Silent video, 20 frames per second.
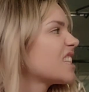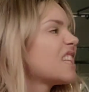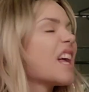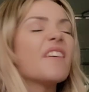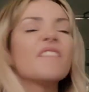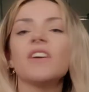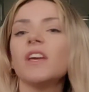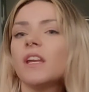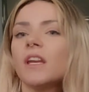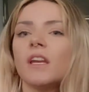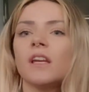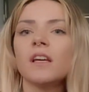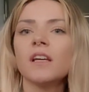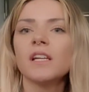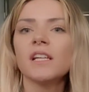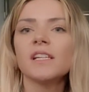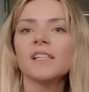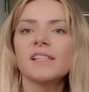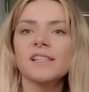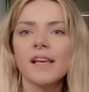7
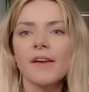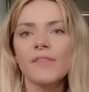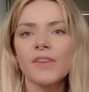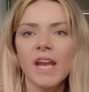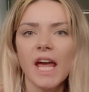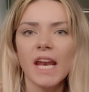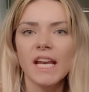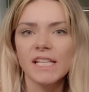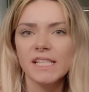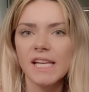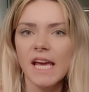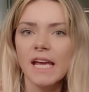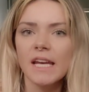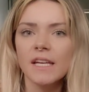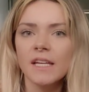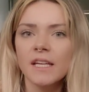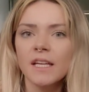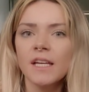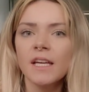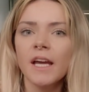out of 10
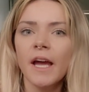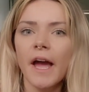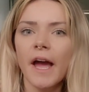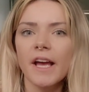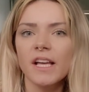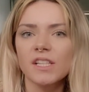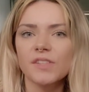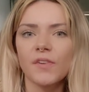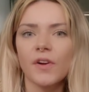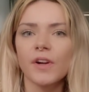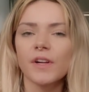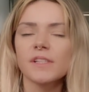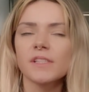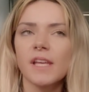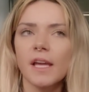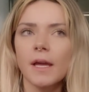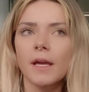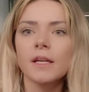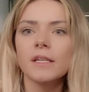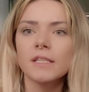as far
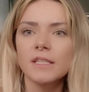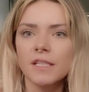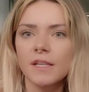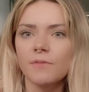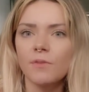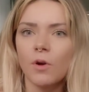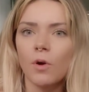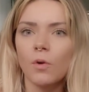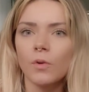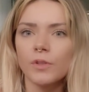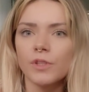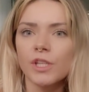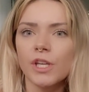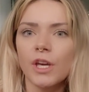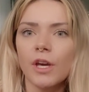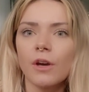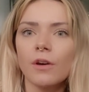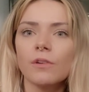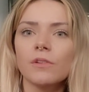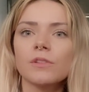as like
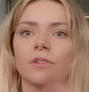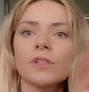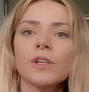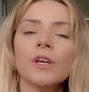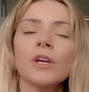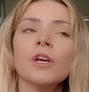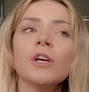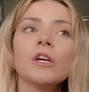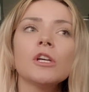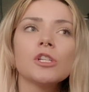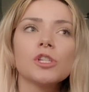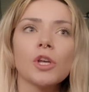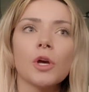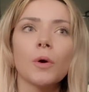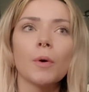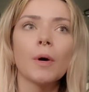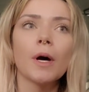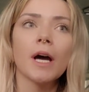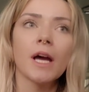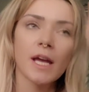difficulty goes.
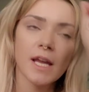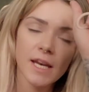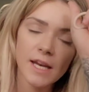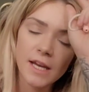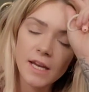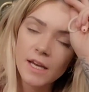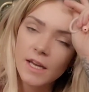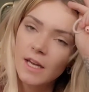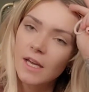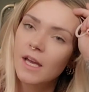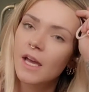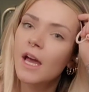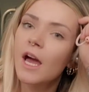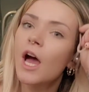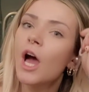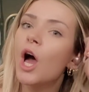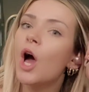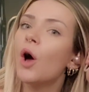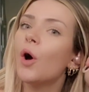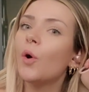So
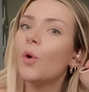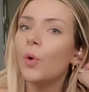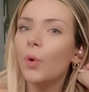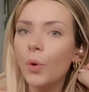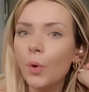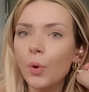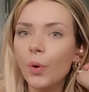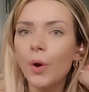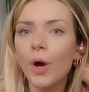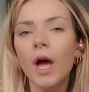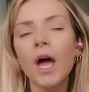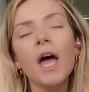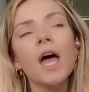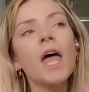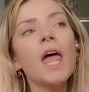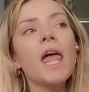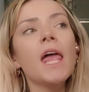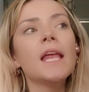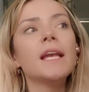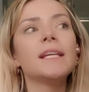whew,
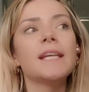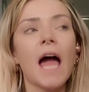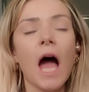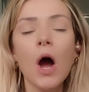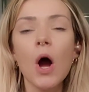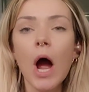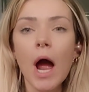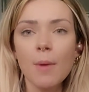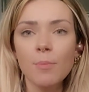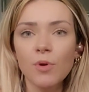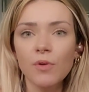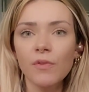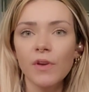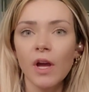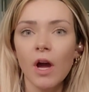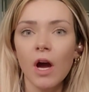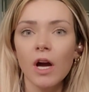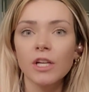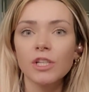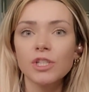now I'm
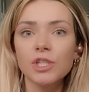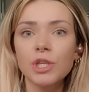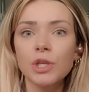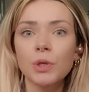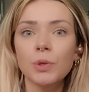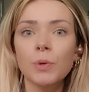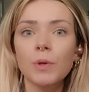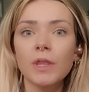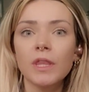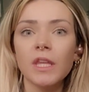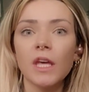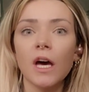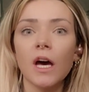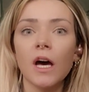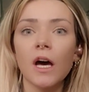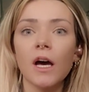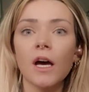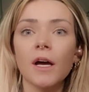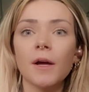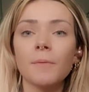moving on to
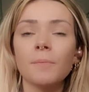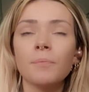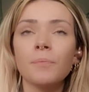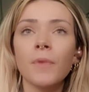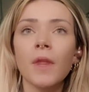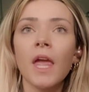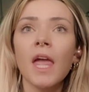the